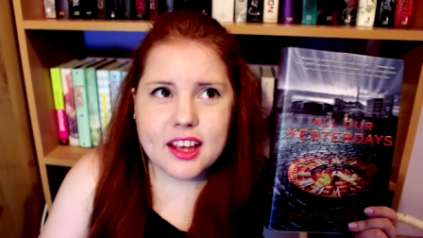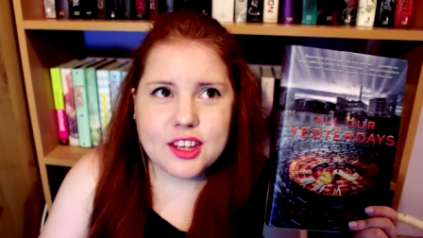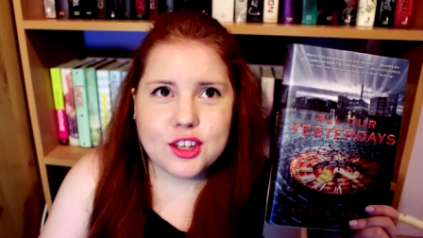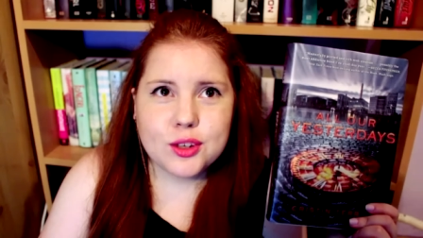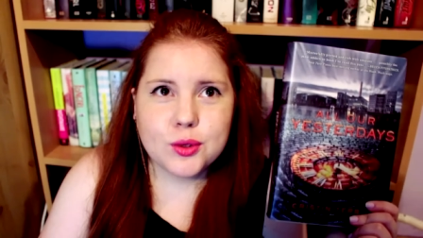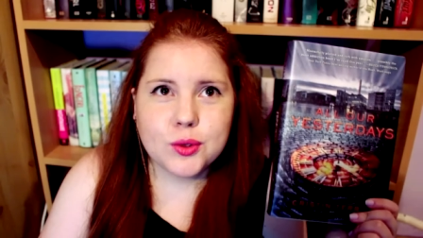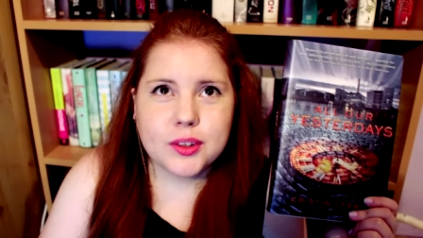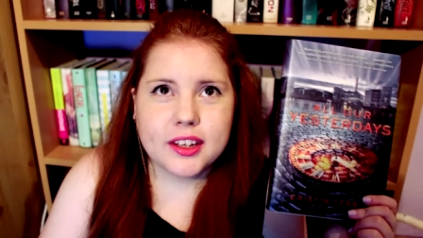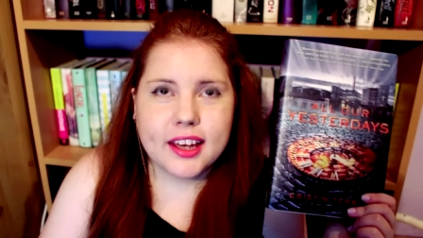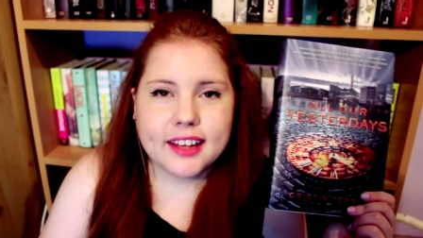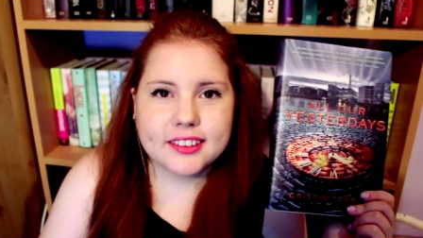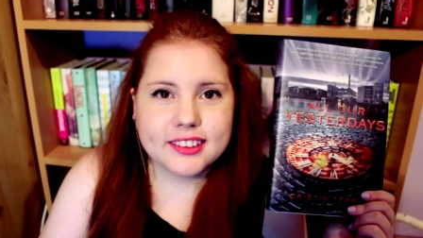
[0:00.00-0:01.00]
You
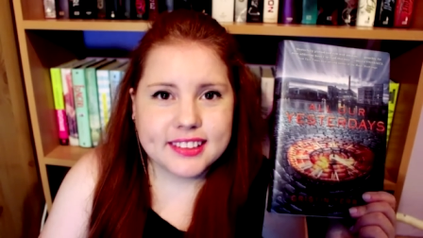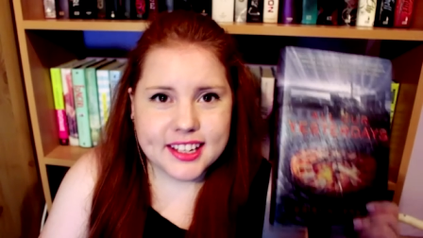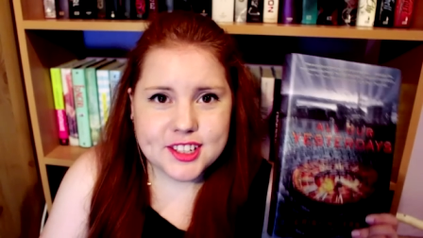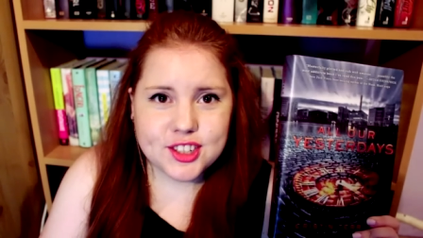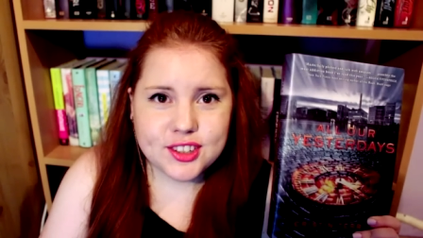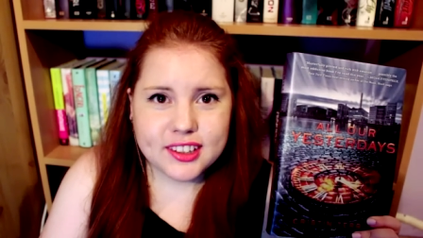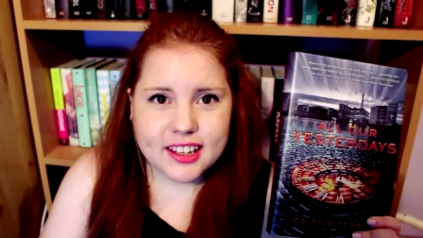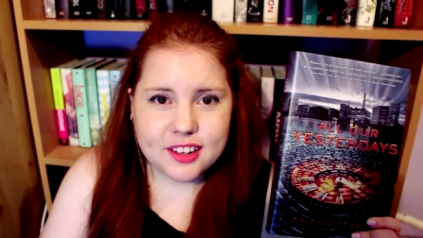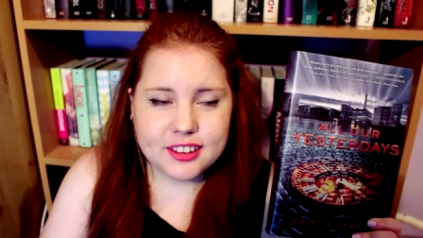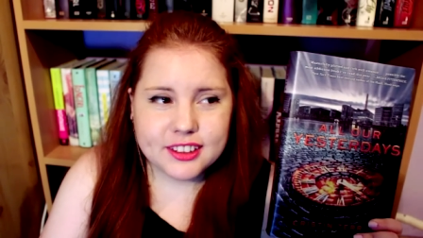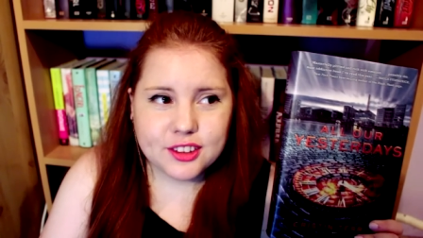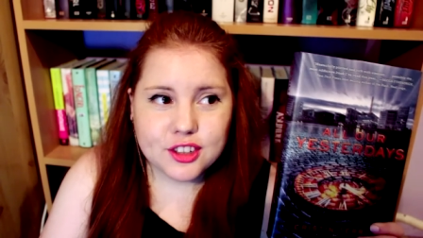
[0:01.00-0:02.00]
get attached to the
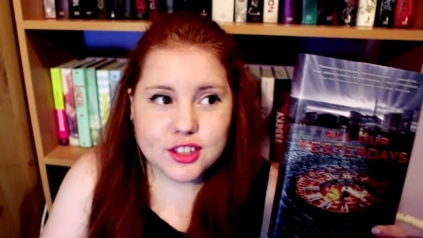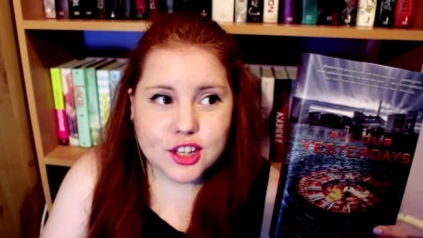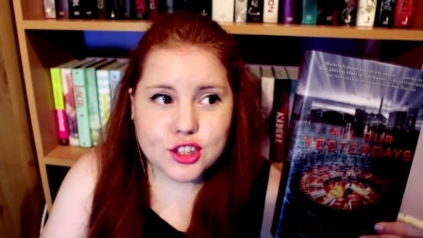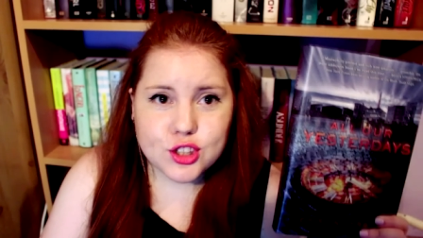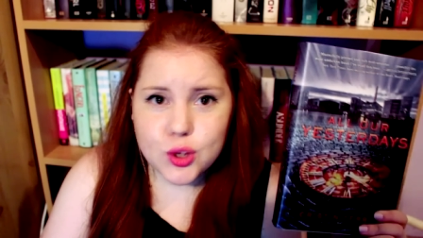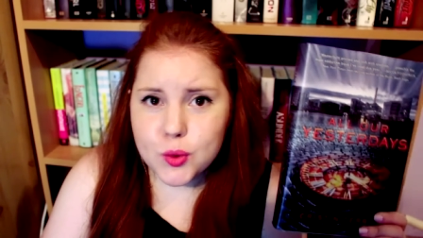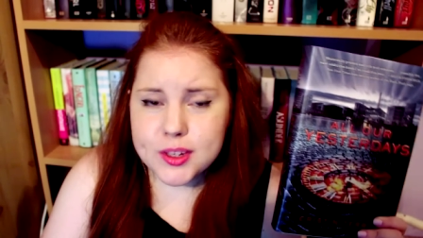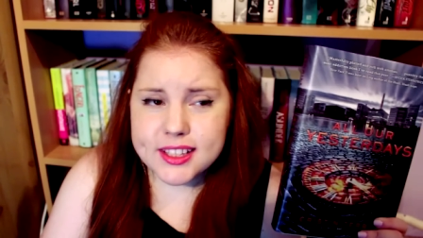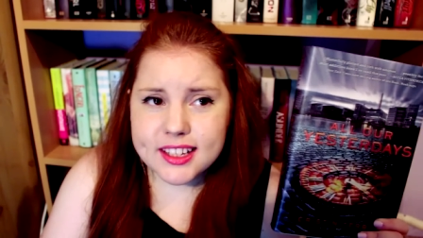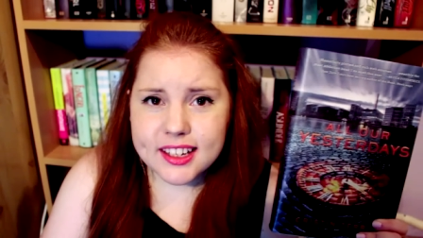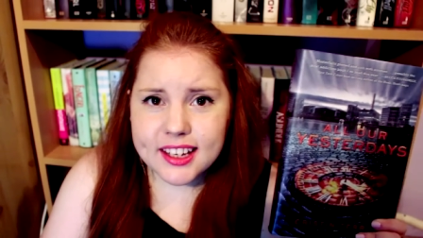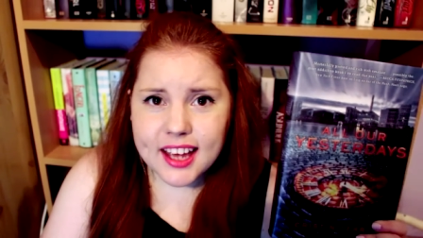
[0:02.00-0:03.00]
characters so
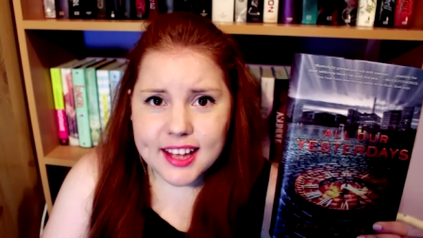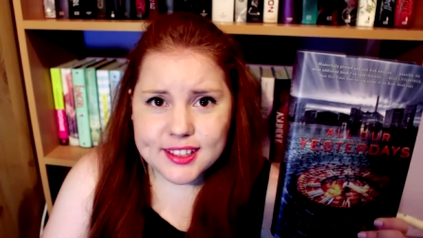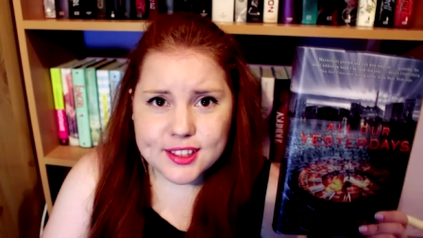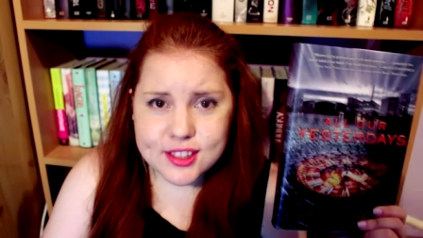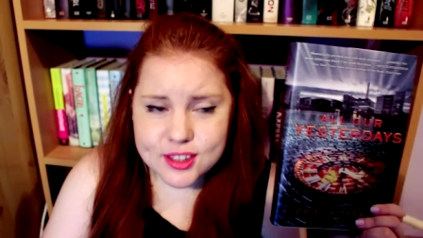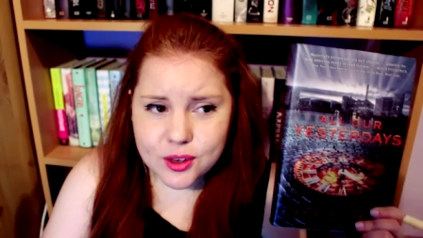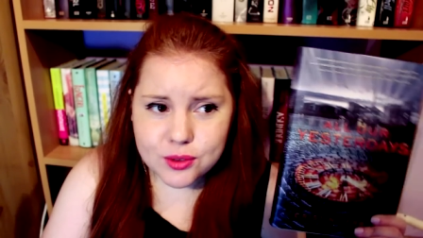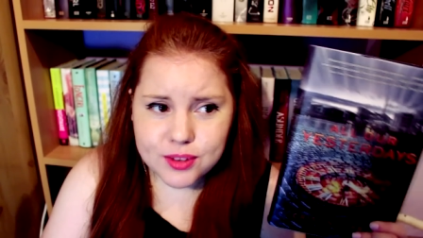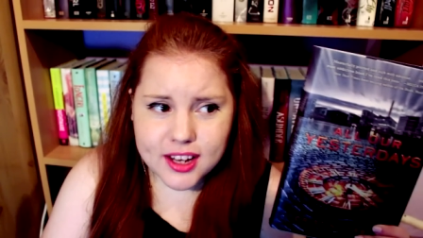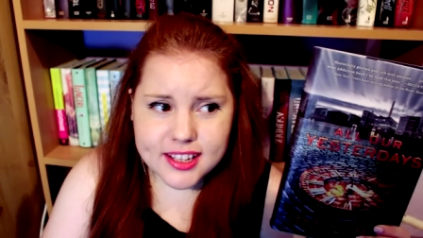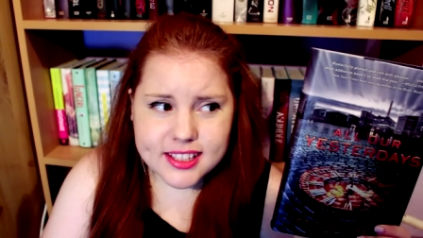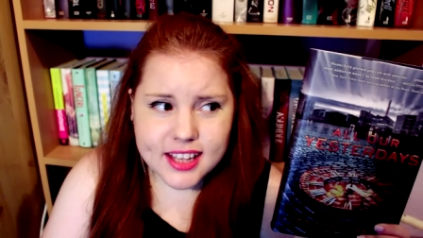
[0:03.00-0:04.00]
easily and so
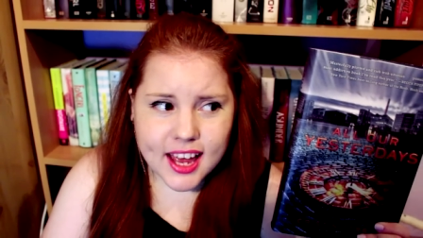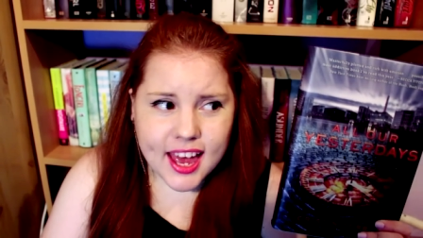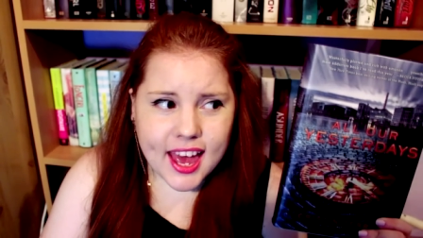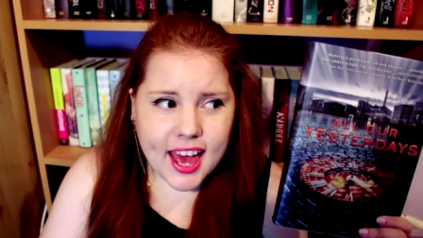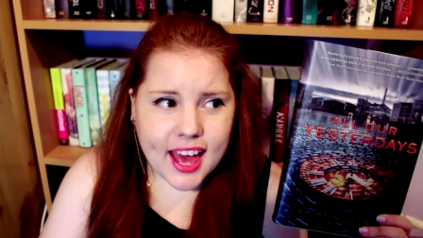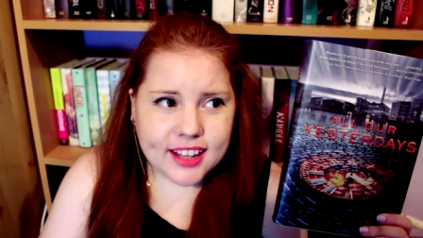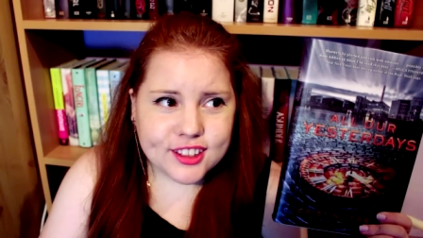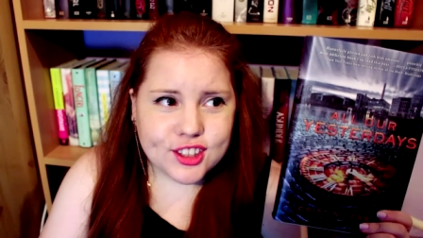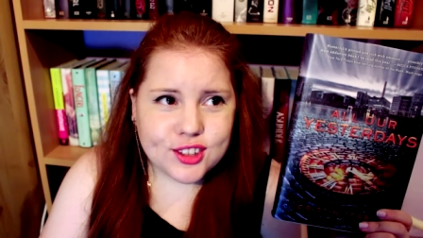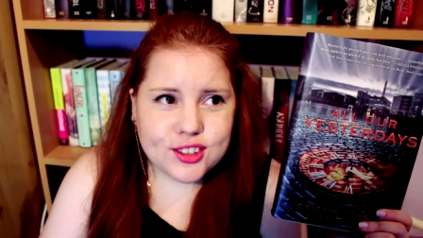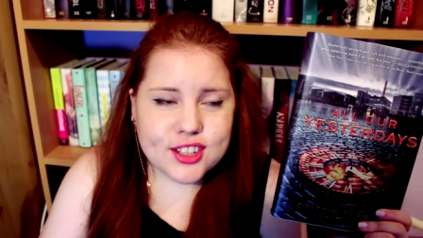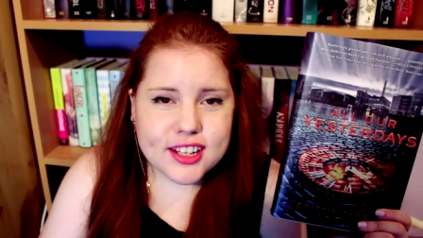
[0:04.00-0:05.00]
fast,
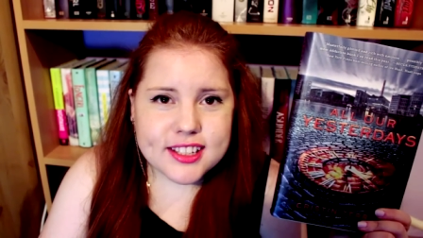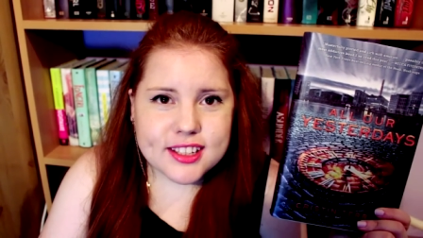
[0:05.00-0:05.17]
and you